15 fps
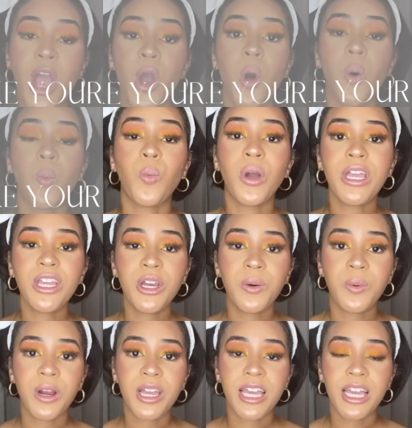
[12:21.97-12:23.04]
When you're
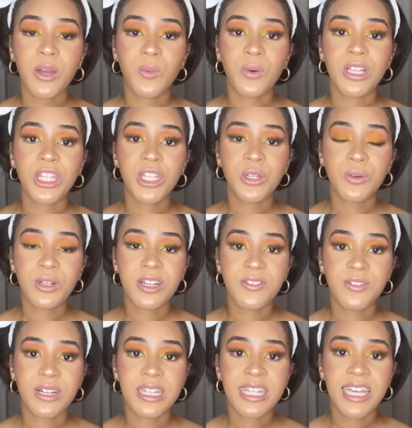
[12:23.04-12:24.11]
working with two
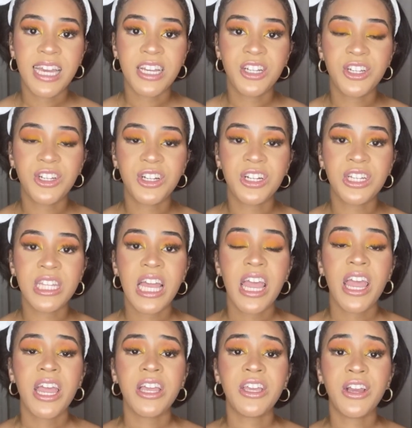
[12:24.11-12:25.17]
different textures,
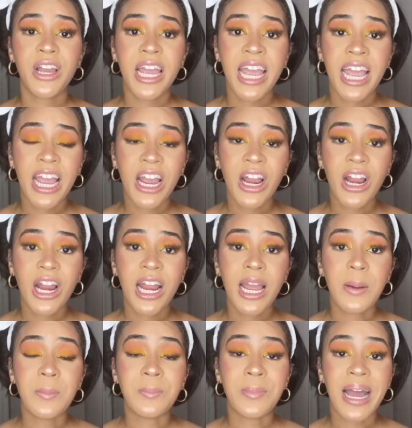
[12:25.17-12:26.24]
your hair
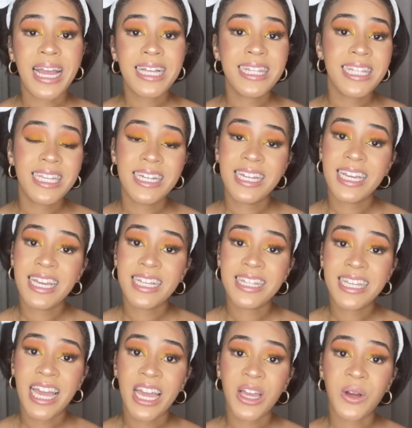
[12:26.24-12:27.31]
might tend to get
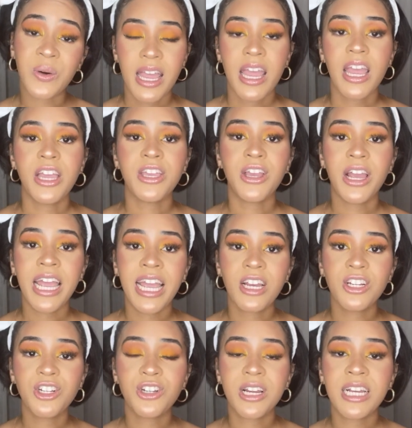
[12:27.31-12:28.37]
tangled. Your
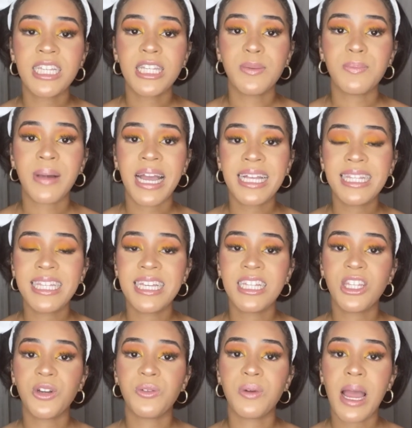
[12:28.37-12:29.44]
hair strands might tend
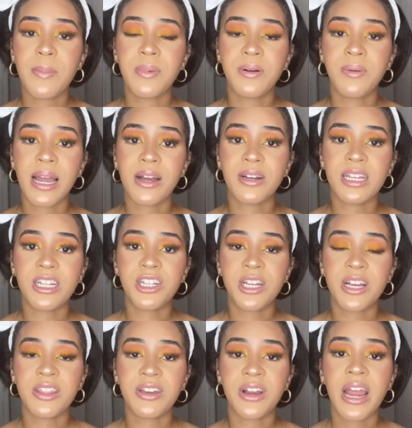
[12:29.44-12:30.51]
to wrap around each
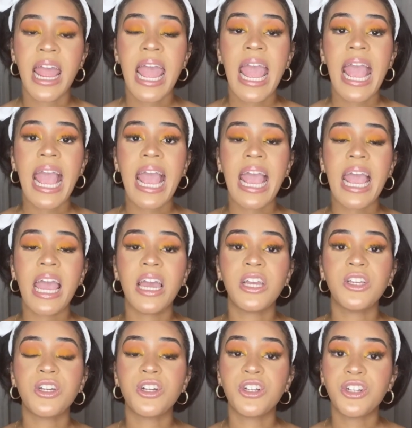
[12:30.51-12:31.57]
other,
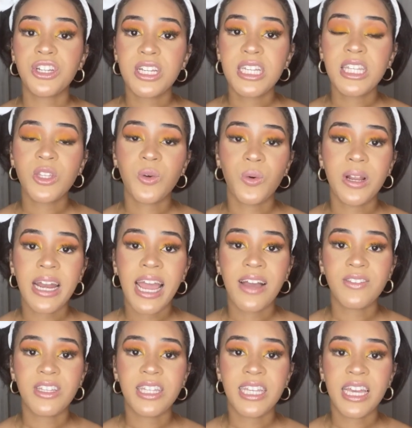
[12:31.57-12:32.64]
and you're just going to
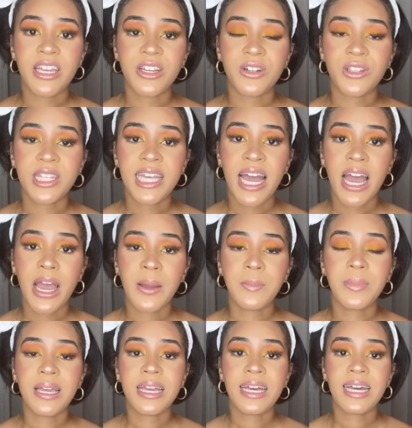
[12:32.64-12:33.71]
have to take your time,
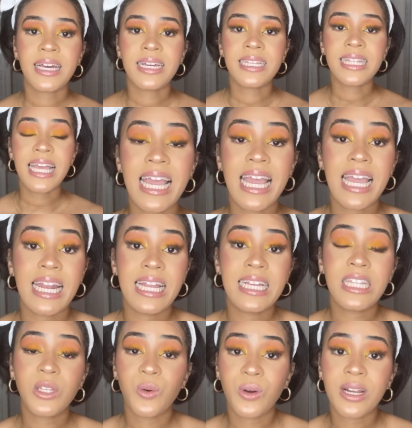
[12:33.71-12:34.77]
because it
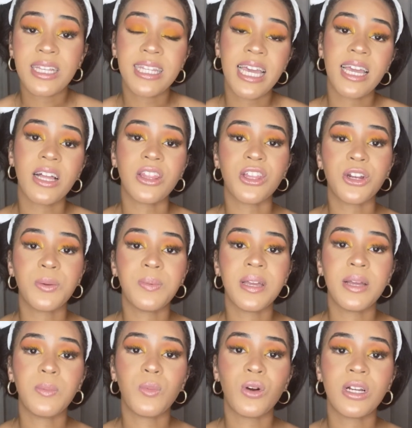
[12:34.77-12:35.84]
is going to take a little
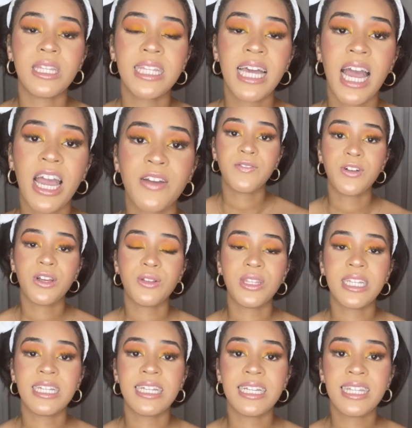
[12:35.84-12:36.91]
bit more time for you
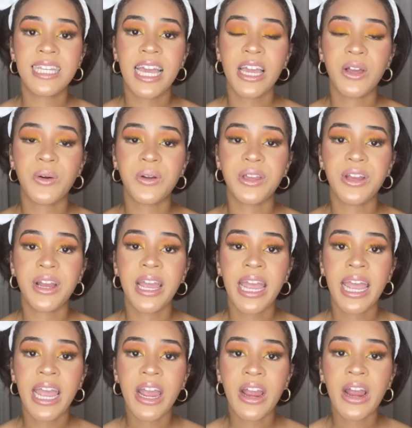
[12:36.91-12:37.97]
to detangle your
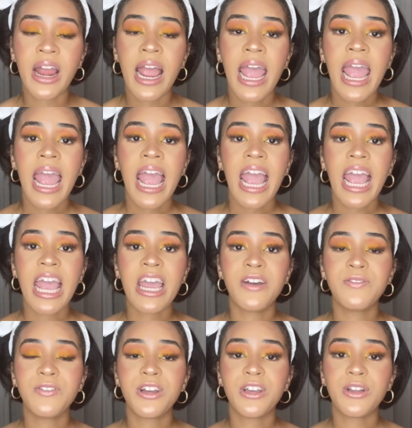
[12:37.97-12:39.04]
hair
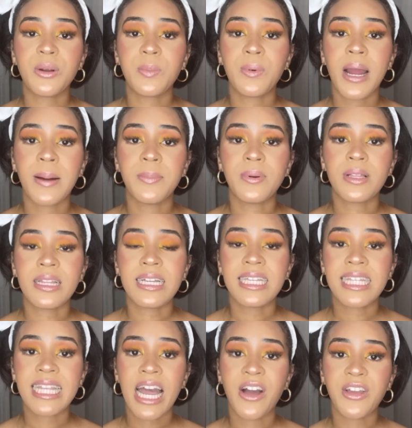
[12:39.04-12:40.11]
and for you to properly
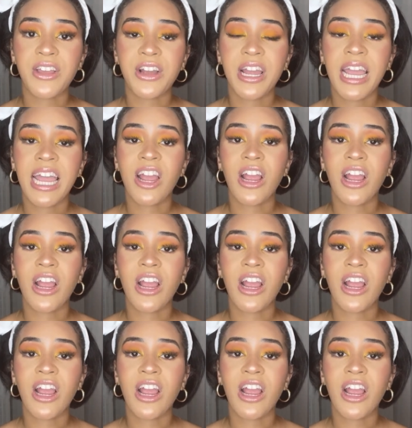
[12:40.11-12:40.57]
style your hair.